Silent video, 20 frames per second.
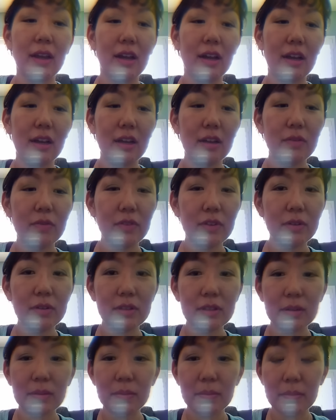I feel
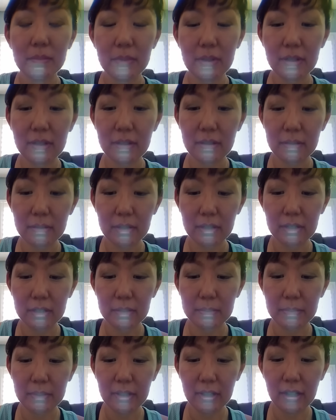some
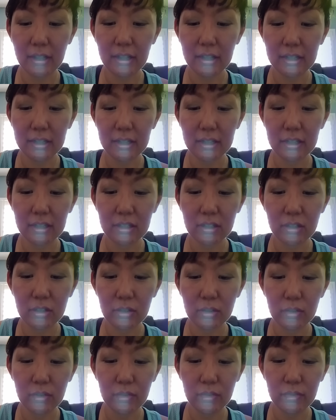things blocking
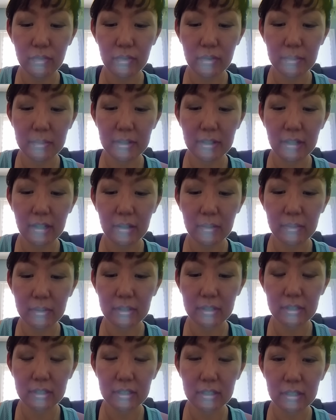you from
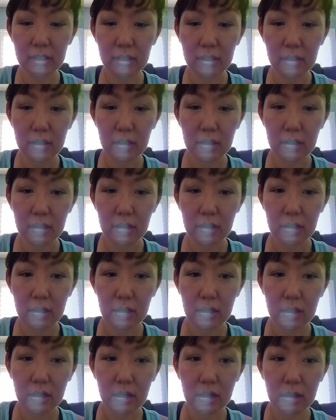allowing this
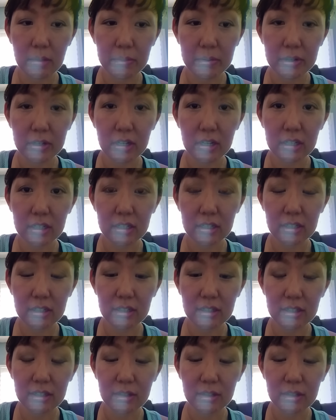protection.